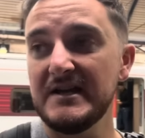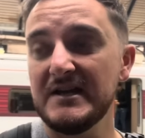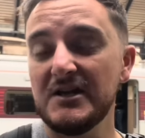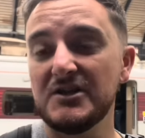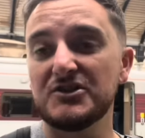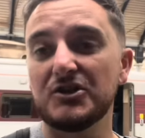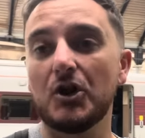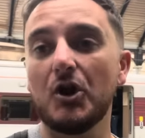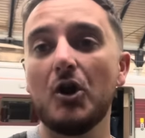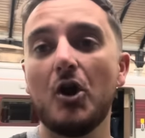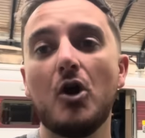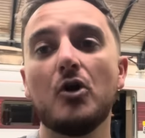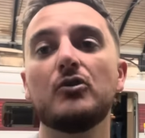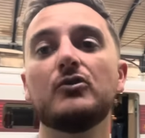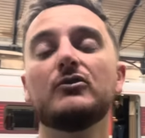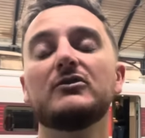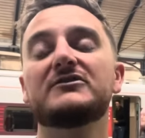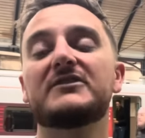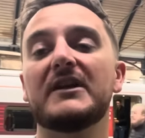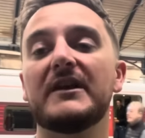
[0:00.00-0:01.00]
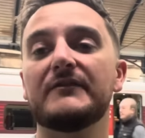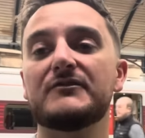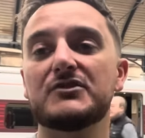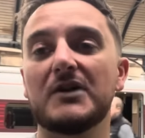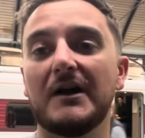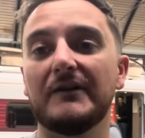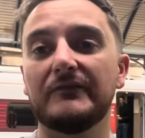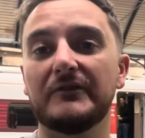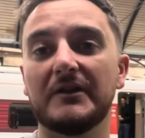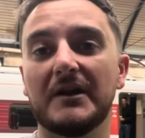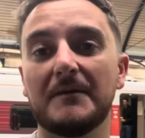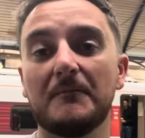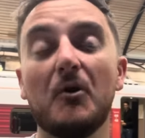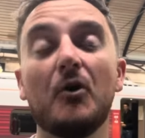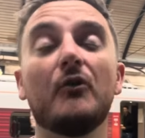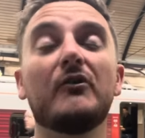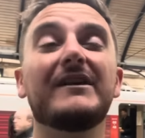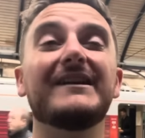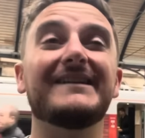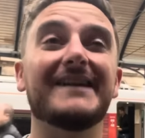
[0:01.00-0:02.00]
It's a long old day of travelling. I'm
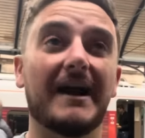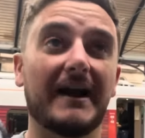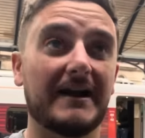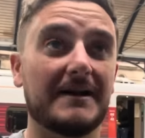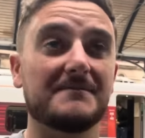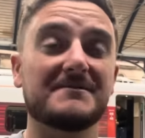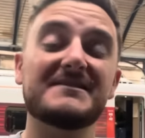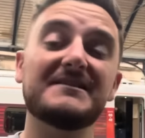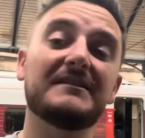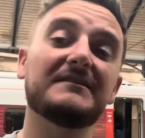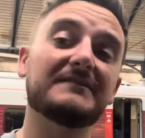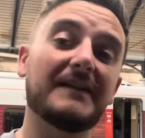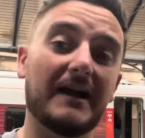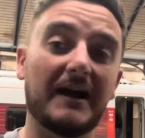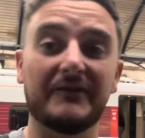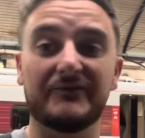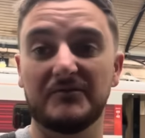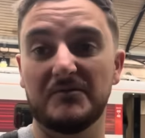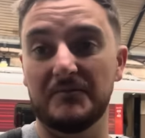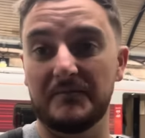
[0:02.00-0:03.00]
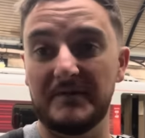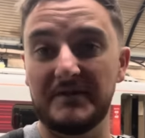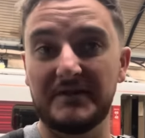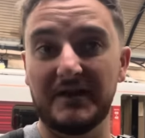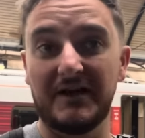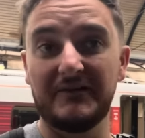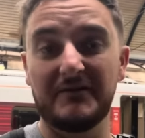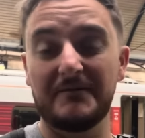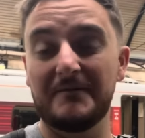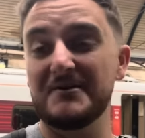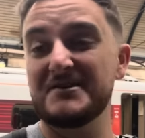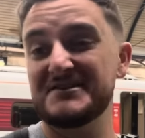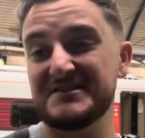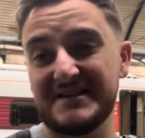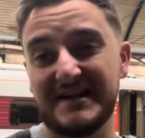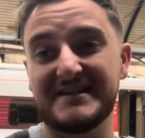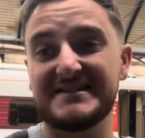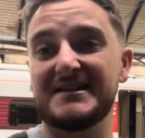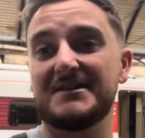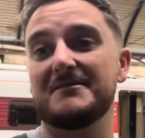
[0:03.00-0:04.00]
already knackered. I'm still knackered from Ibiza. I've had about
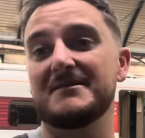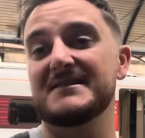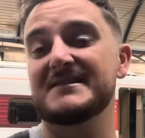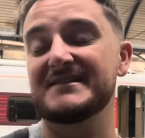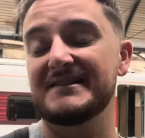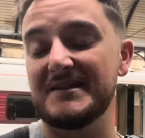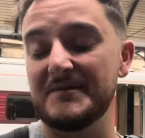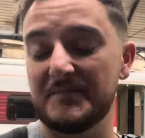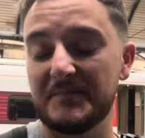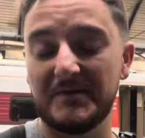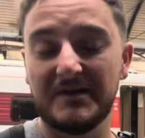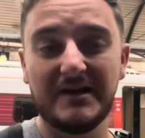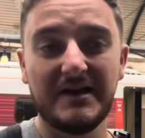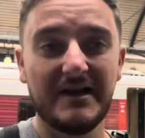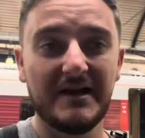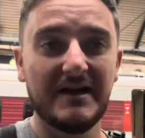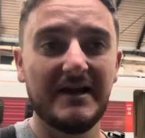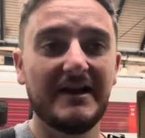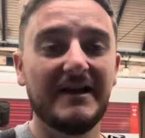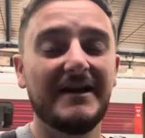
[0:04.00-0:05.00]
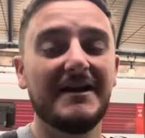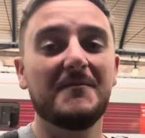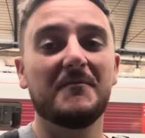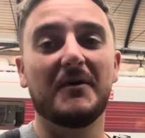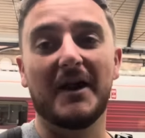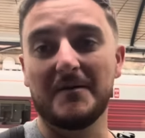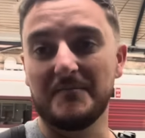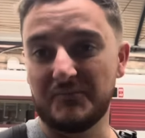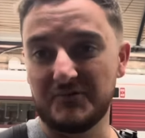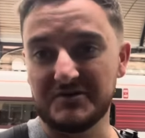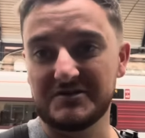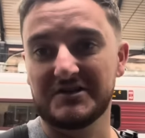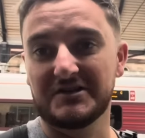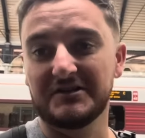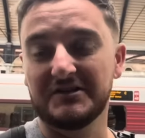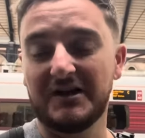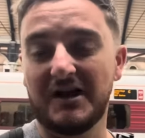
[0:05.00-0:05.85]
6 hours sleep, but I'm buzzing.